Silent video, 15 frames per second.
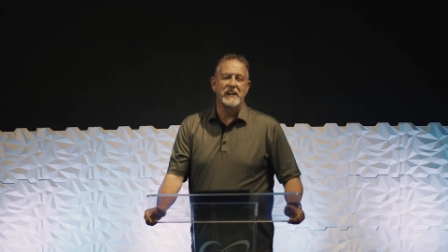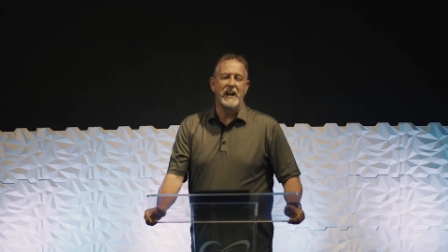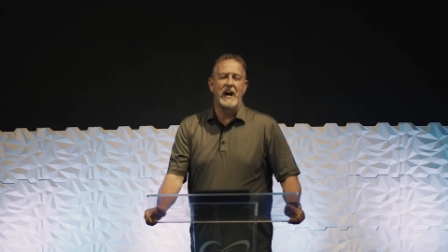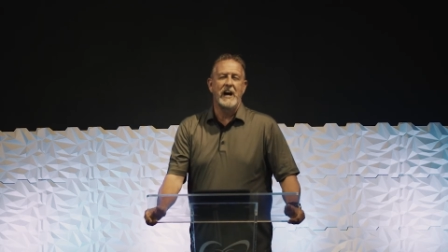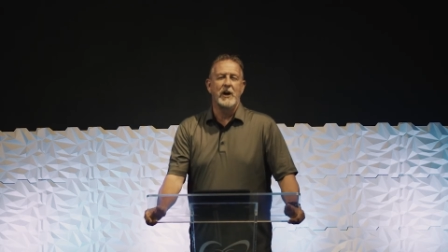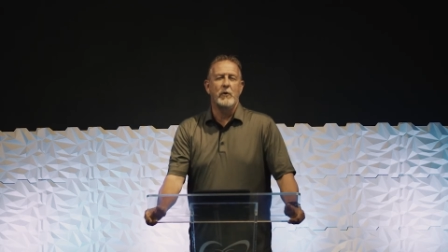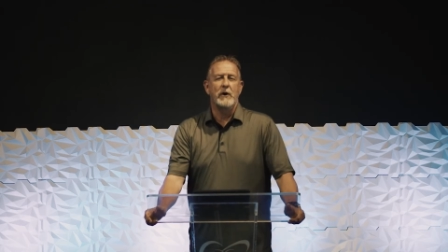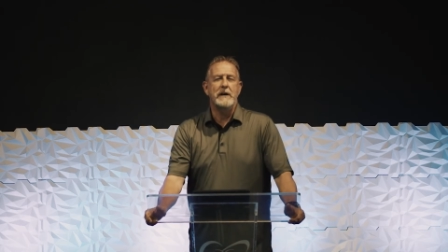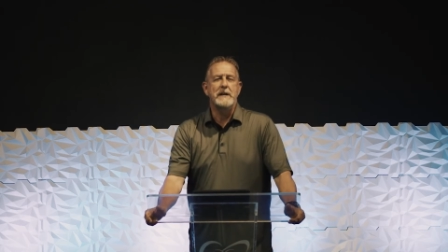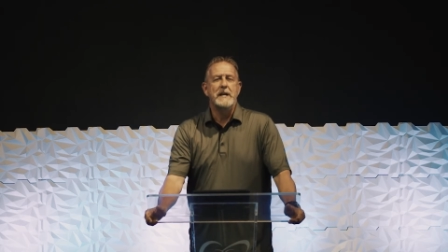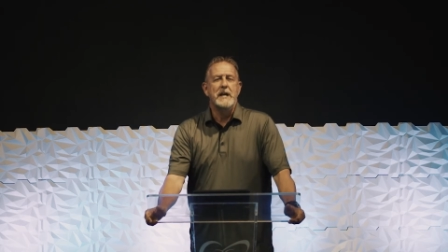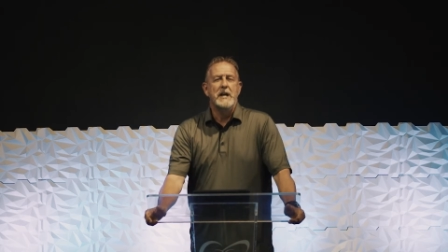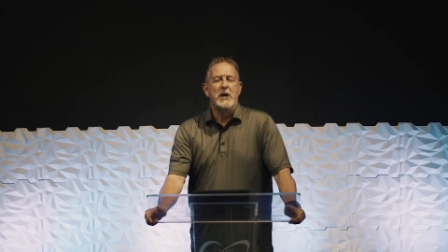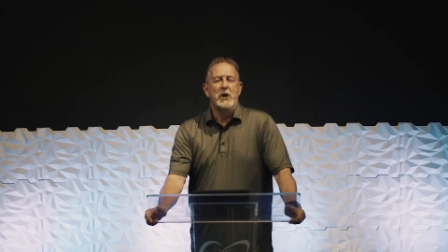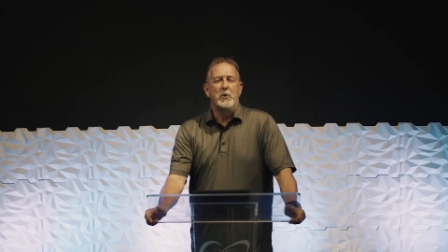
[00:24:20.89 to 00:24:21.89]
Iowa,
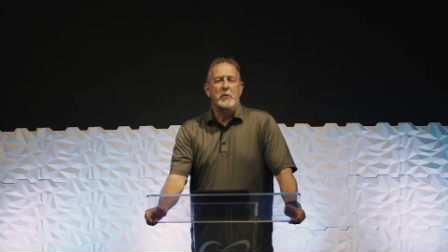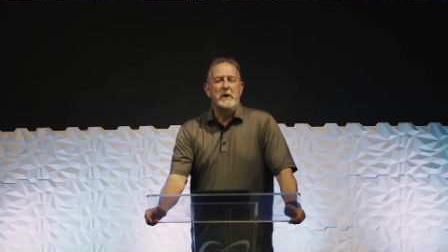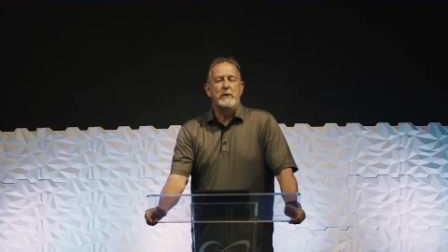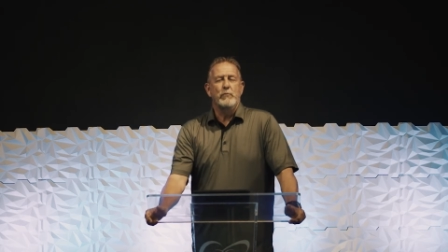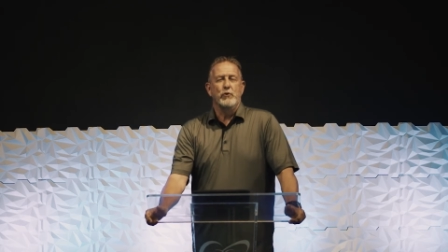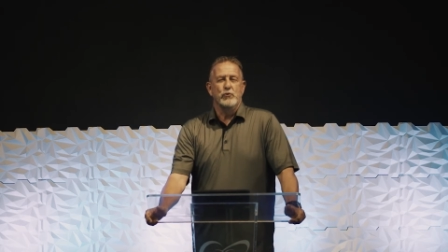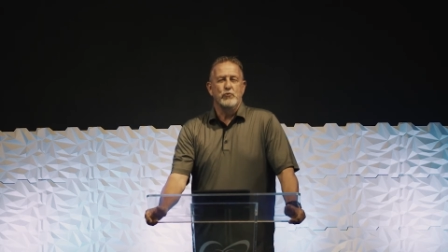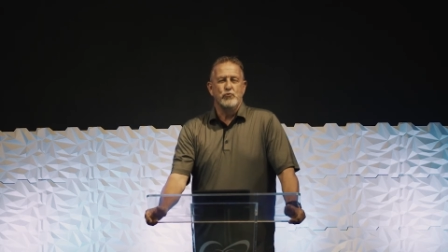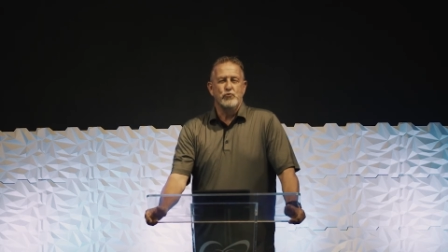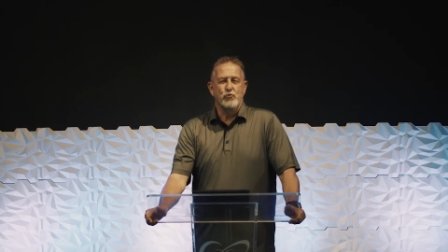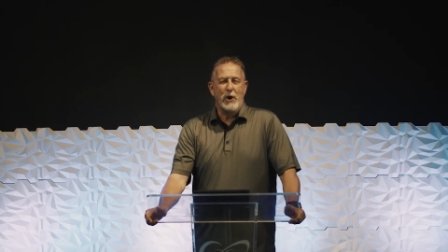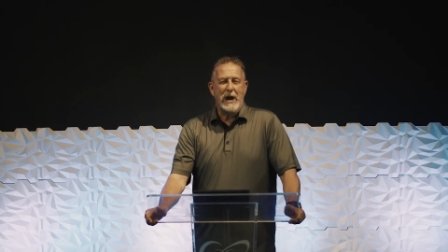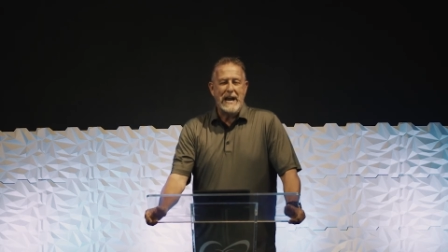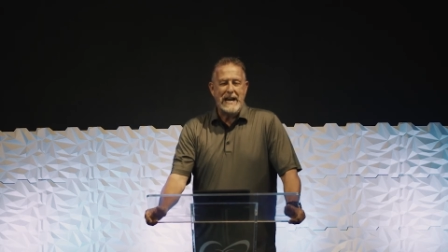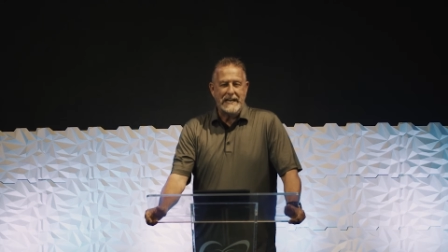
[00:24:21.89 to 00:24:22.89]
we were
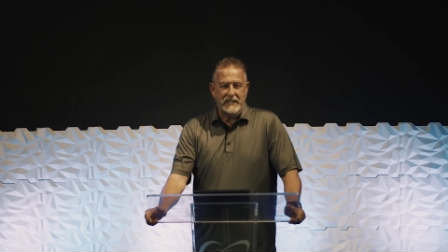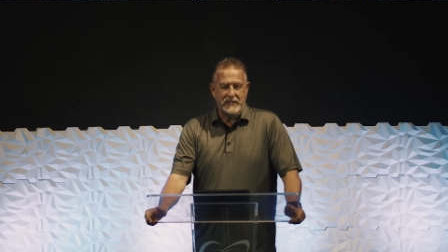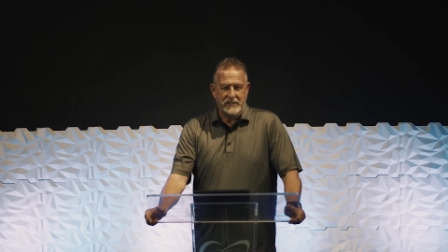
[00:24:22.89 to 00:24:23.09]
ranked